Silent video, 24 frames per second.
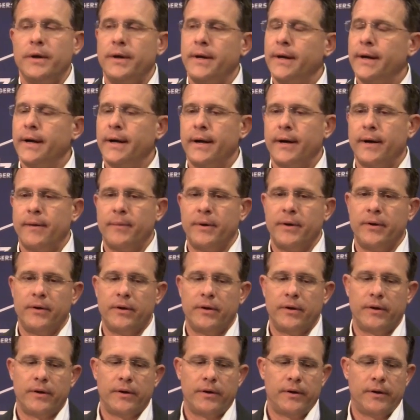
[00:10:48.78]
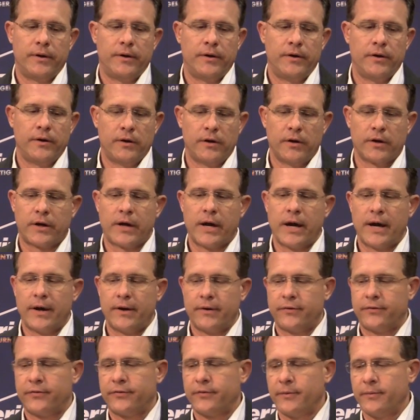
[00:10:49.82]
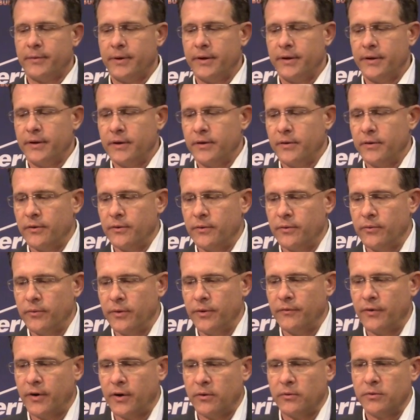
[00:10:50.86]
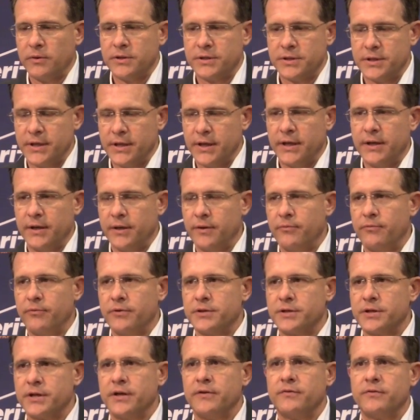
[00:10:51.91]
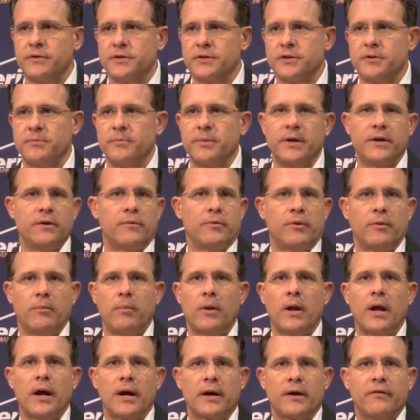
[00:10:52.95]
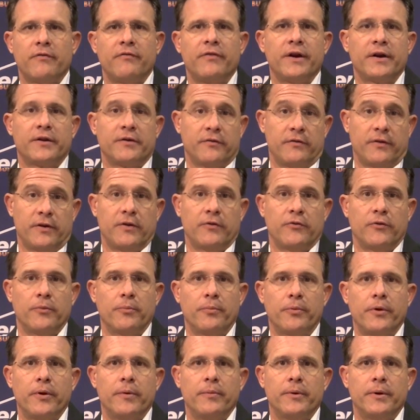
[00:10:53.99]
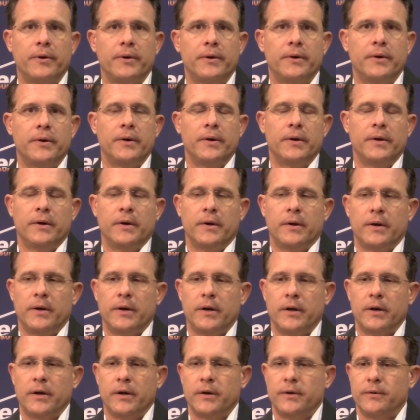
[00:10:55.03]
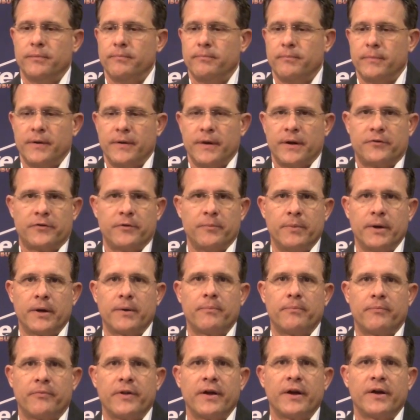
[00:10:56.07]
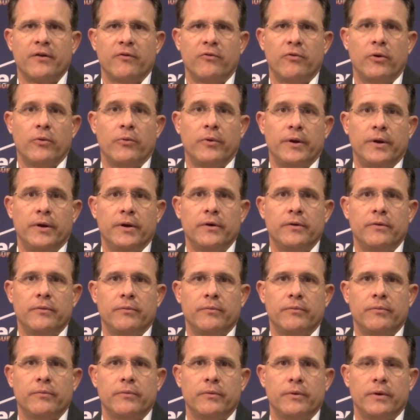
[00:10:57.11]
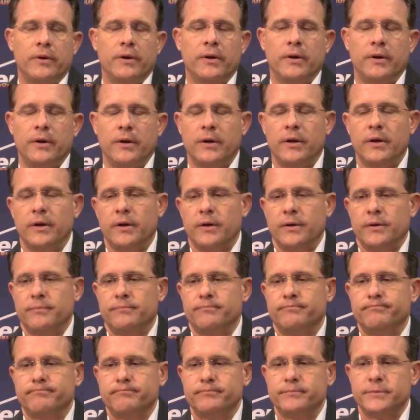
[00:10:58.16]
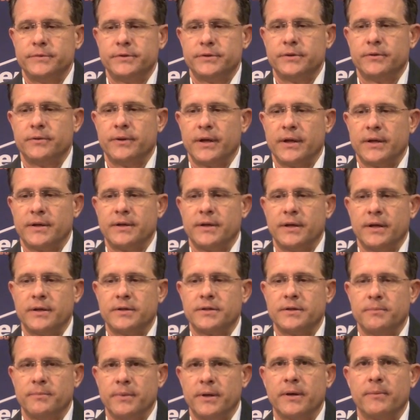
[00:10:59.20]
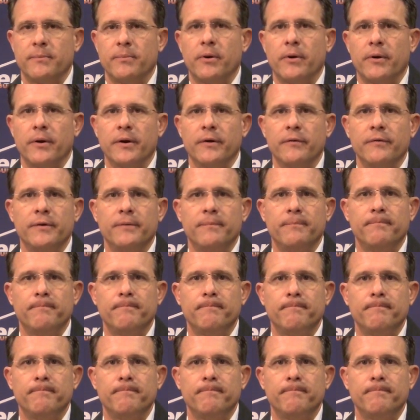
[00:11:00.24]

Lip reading: Yeah, I mean, you look at us. I mean, we've always needed receivers to be able to block effectively on the perimeter, and that's a big thing of what we do. And so that's a big part of it.